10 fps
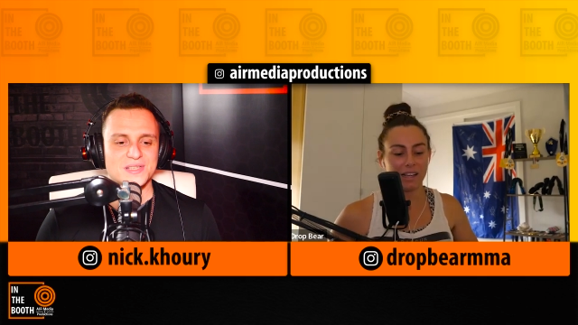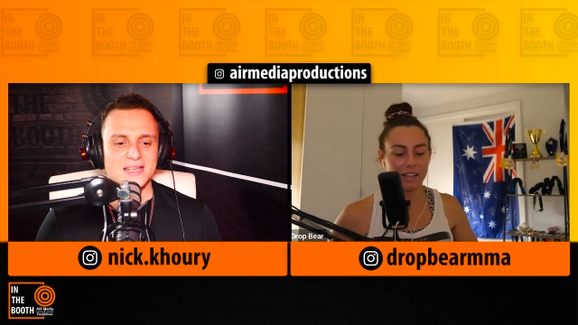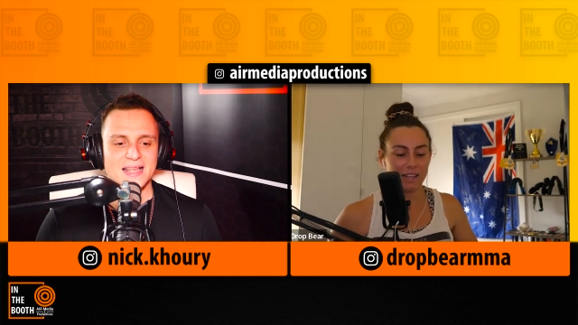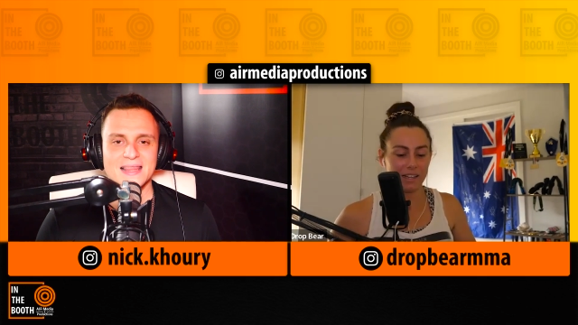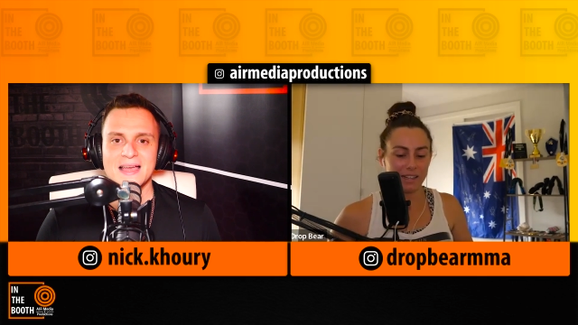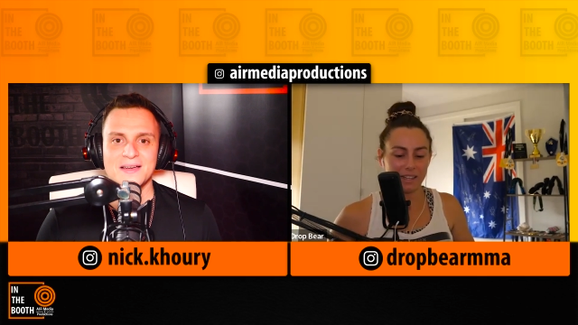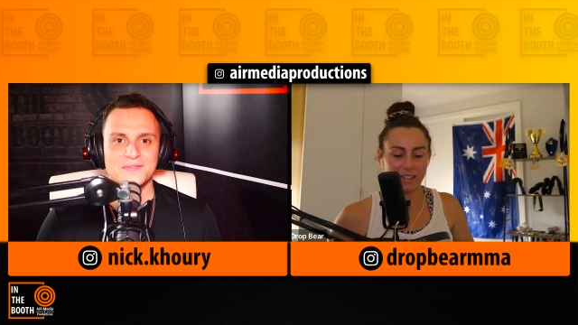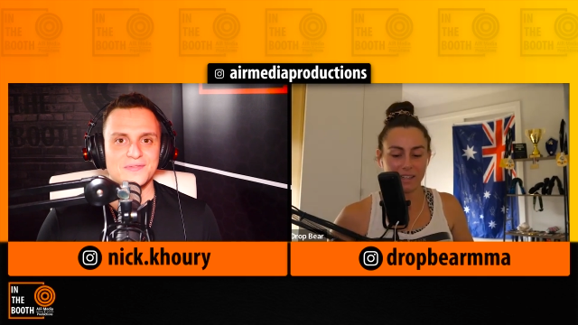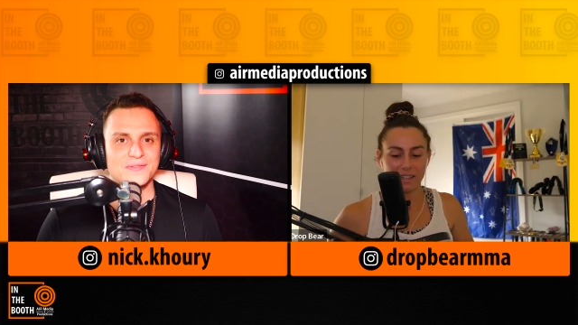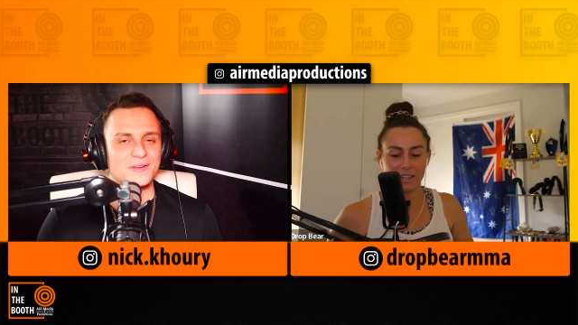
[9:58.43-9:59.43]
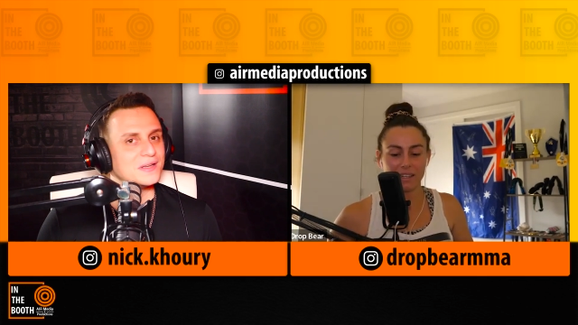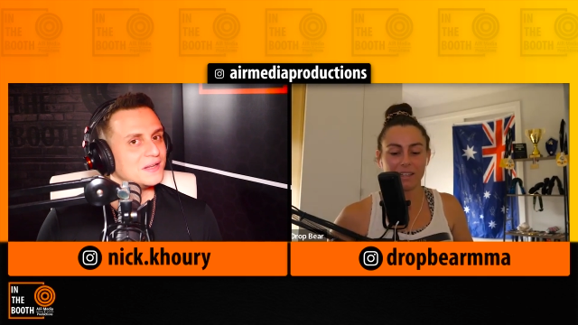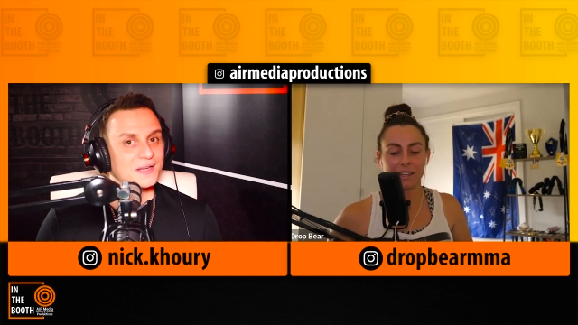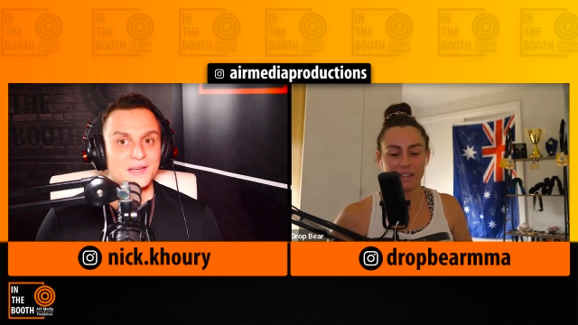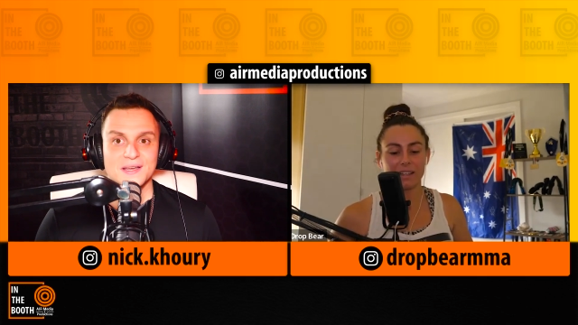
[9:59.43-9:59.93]
Speaker 1: It was like a laugh.
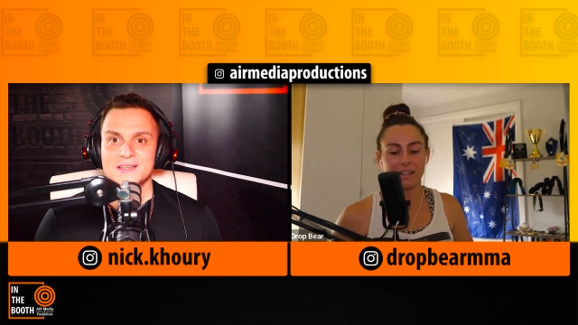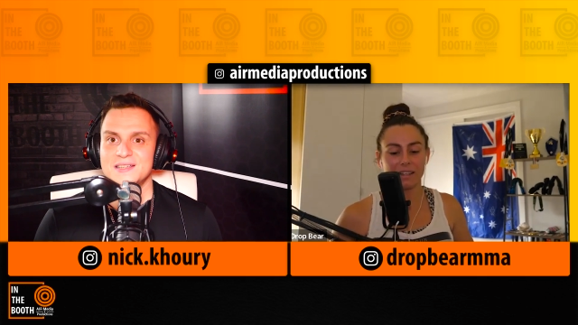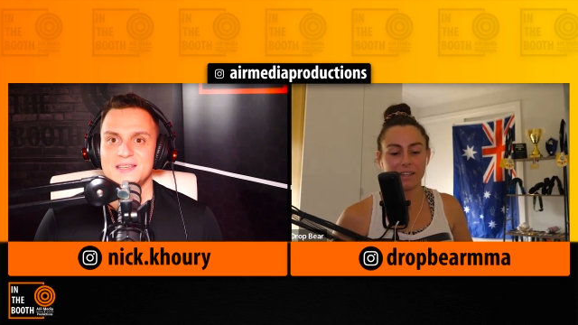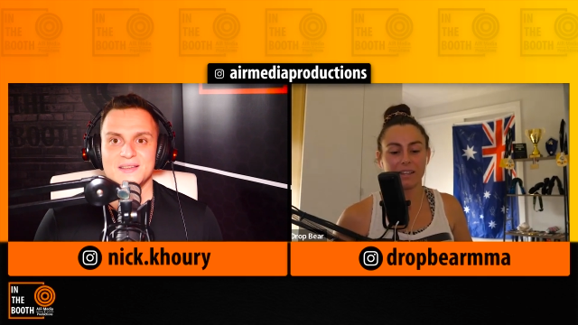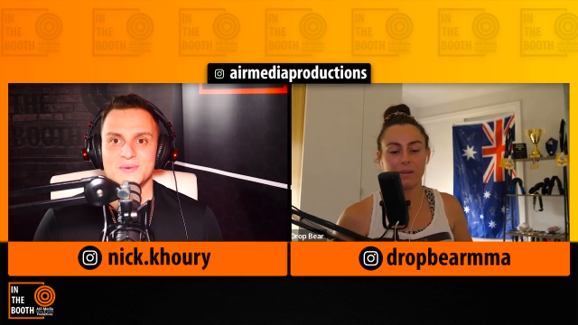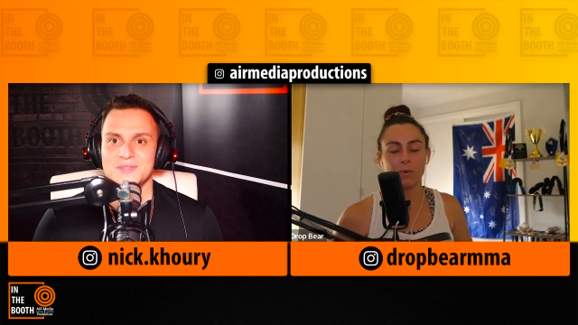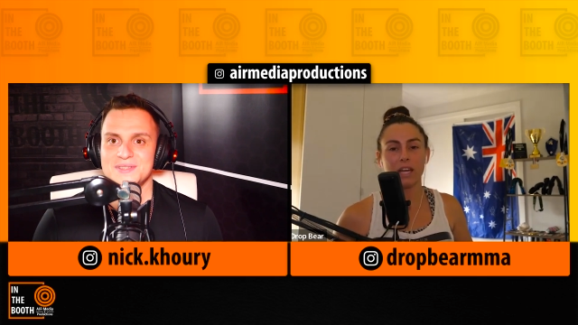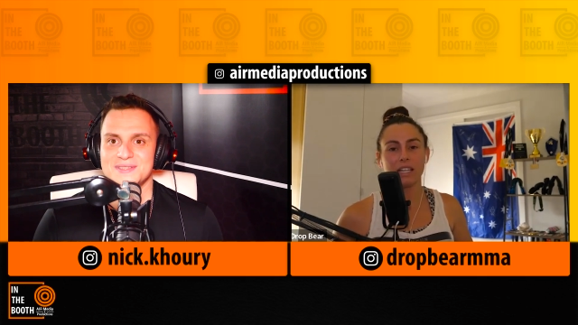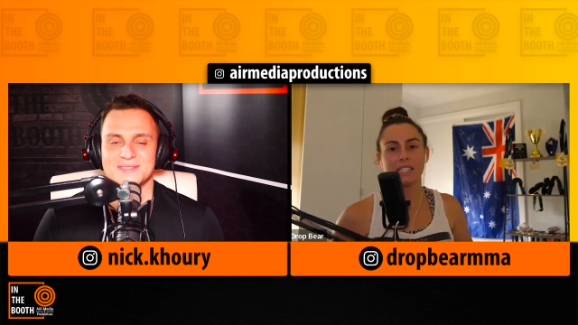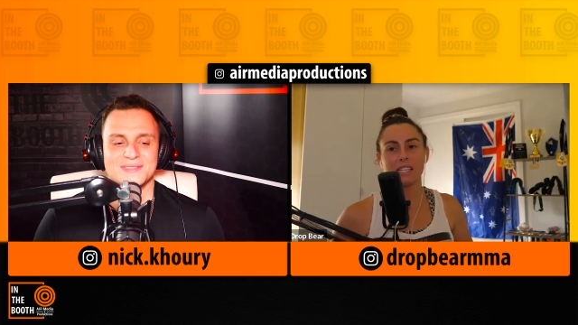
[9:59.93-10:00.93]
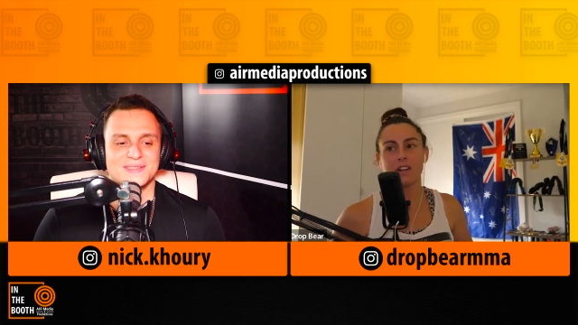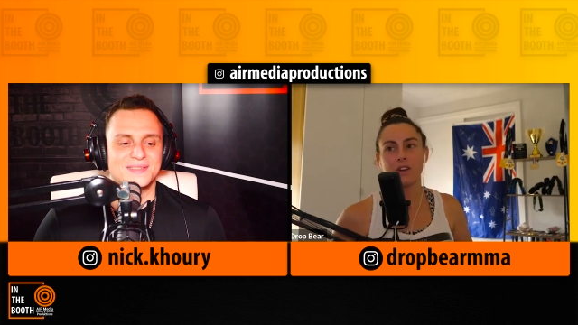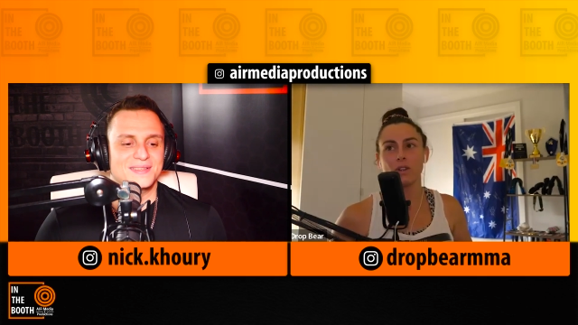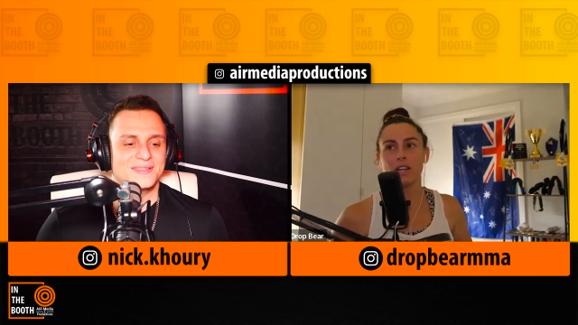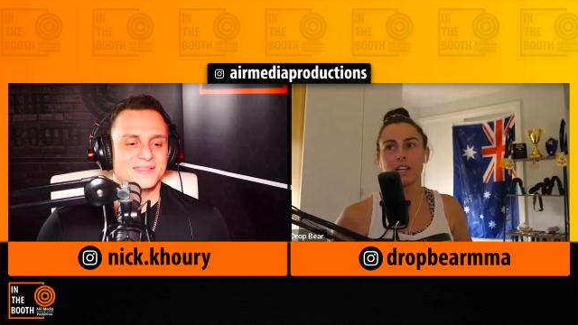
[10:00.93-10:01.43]
Well, it that's was... it. I don't
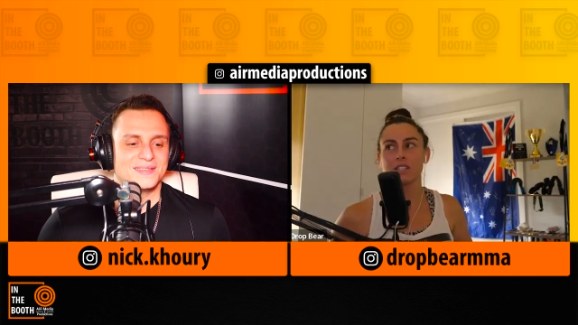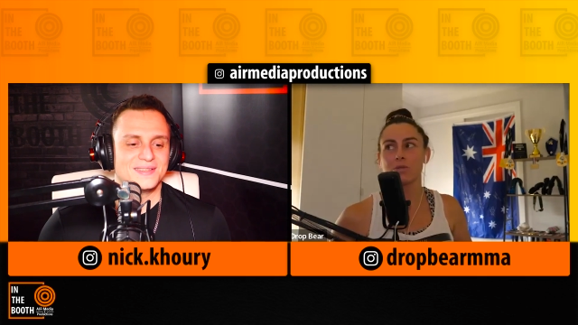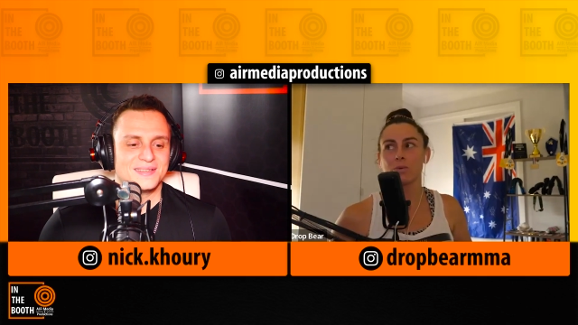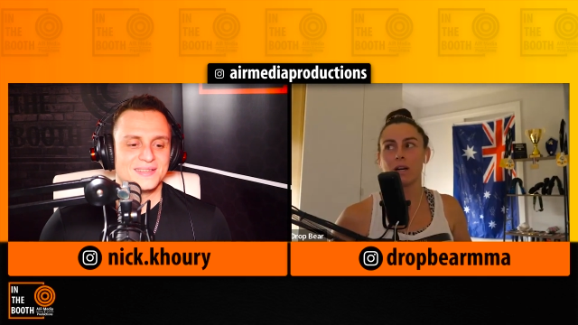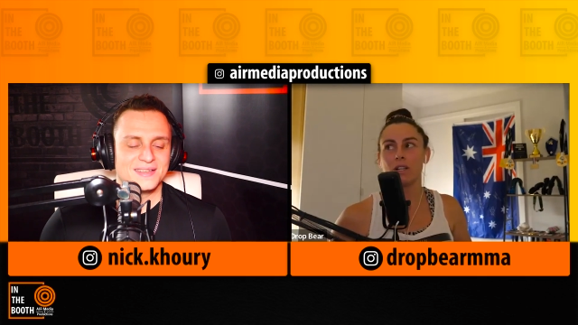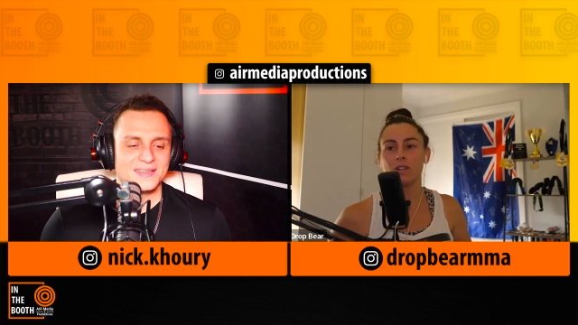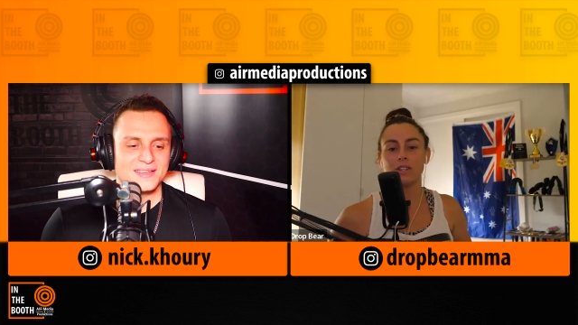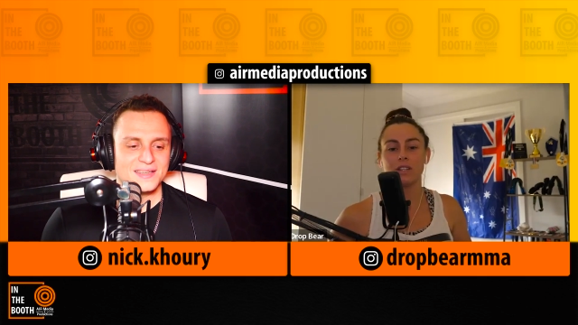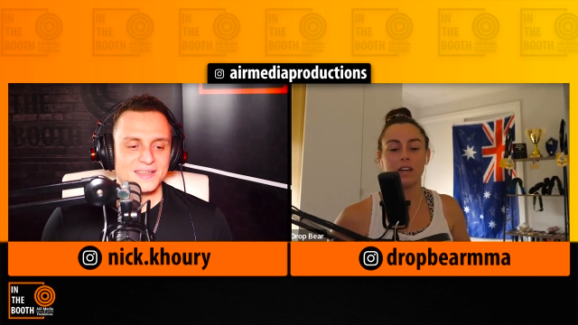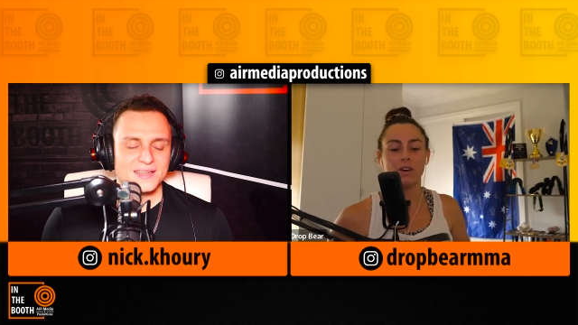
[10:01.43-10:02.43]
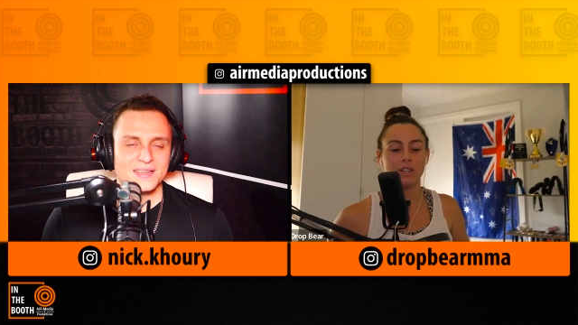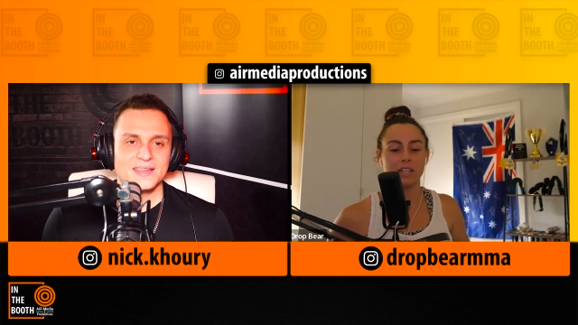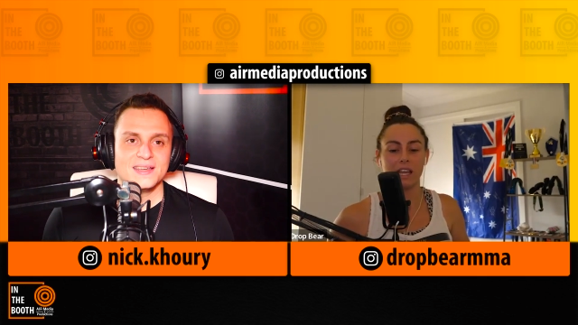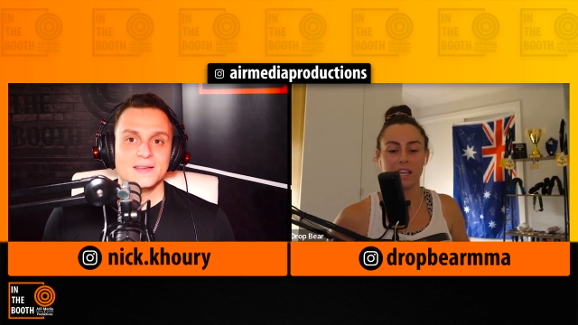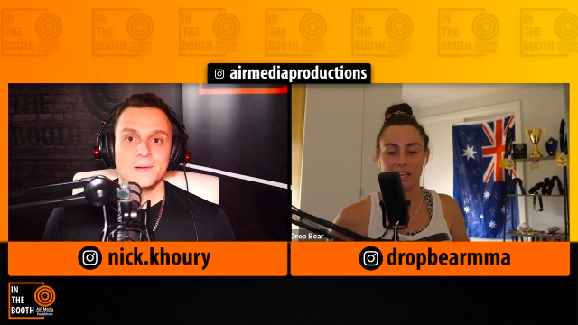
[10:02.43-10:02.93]
like to dwell on the on the
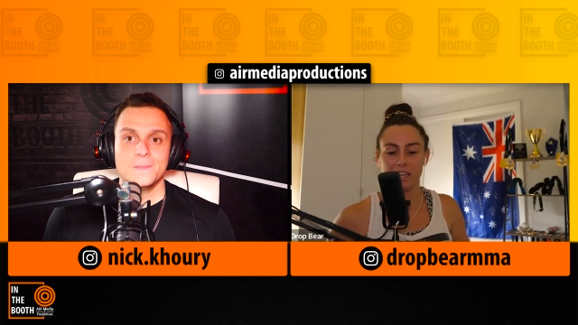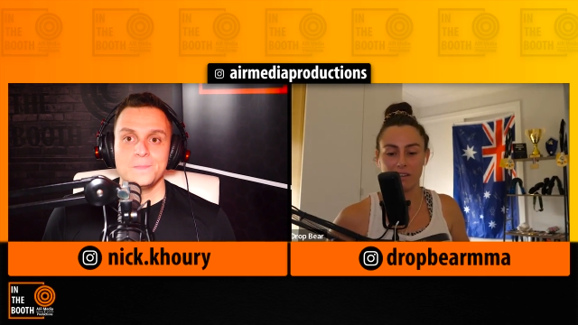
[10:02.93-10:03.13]
negative.